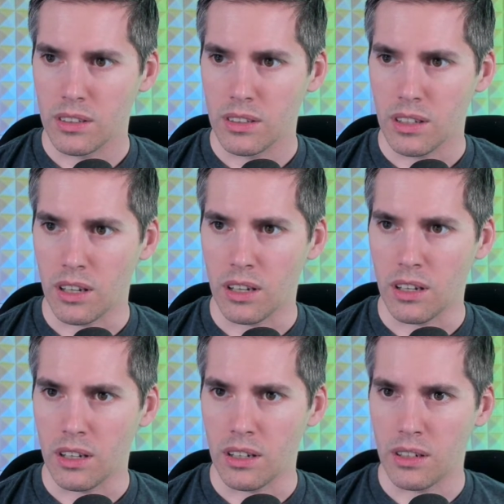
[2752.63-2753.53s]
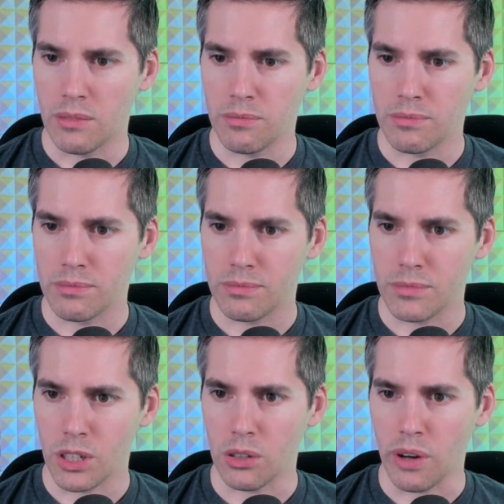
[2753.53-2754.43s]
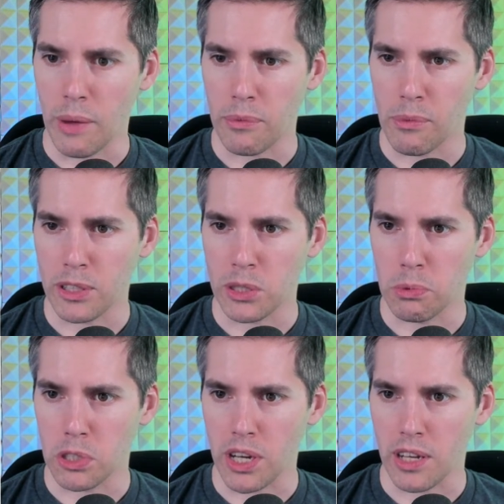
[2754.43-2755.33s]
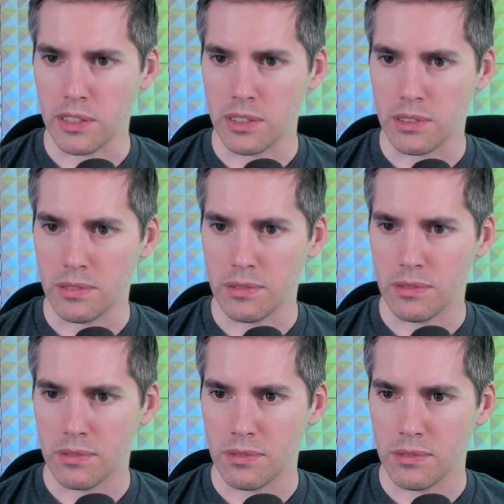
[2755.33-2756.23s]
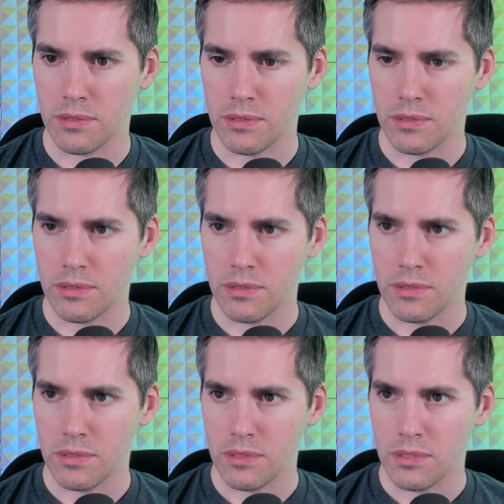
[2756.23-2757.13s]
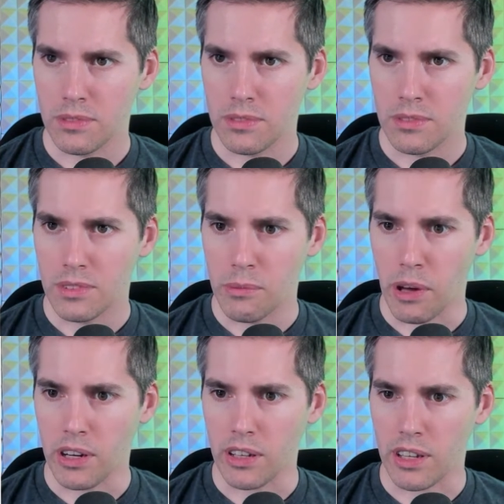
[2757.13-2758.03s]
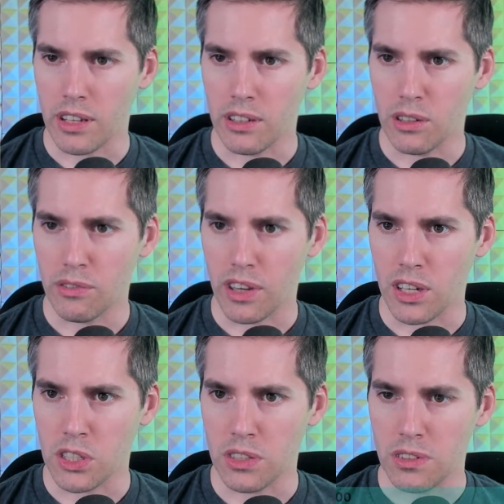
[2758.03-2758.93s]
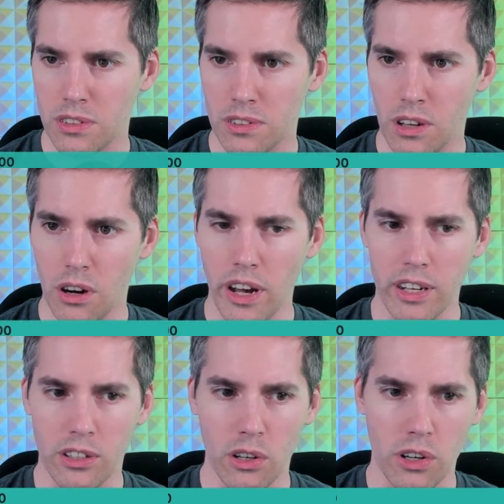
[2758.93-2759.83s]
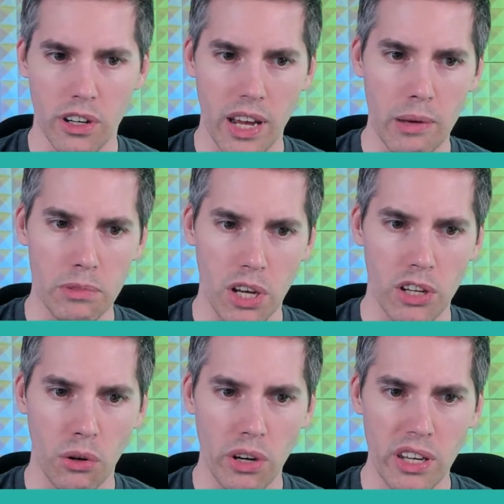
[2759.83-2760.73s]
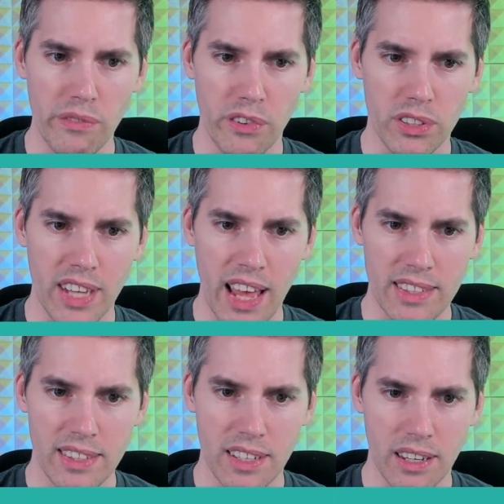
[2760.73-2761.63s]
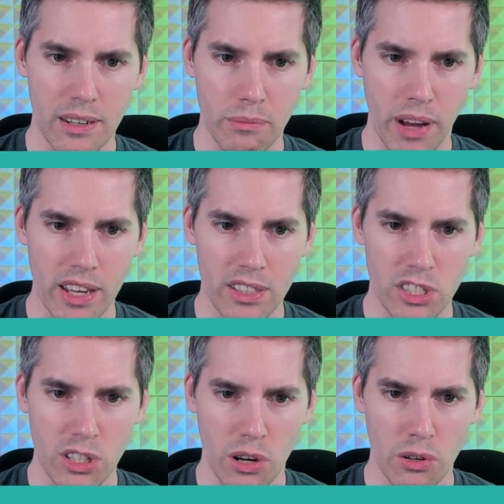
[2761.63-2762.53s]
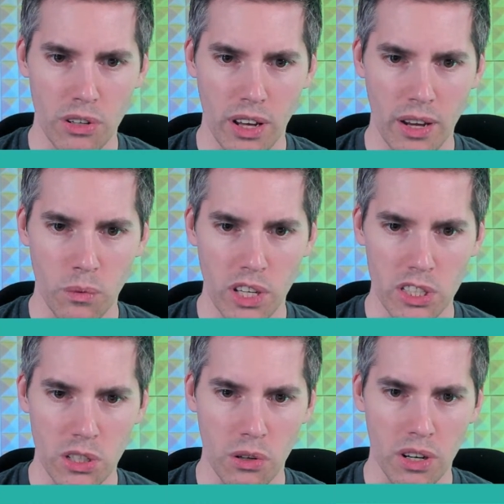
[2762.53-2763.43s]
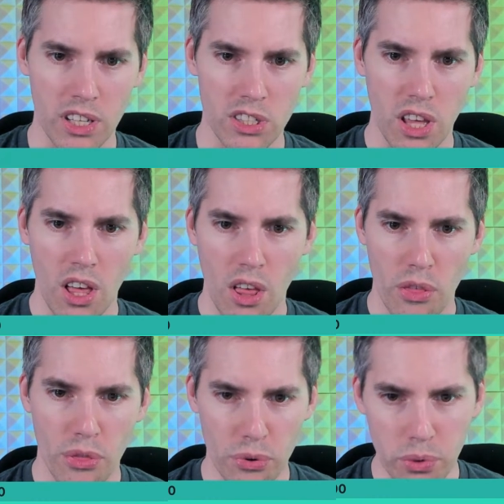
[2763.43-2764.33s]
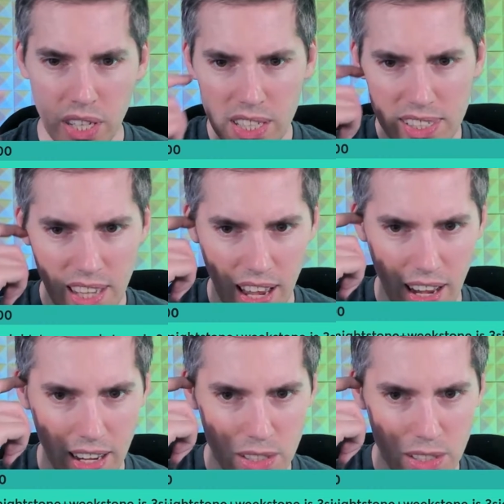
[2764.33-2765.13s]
What happened to my super chats? Am I not getting notifications? Alright, Crowcore Games. Annoying for Tetsun, Might Stone, and Weak Stone is 3 sides,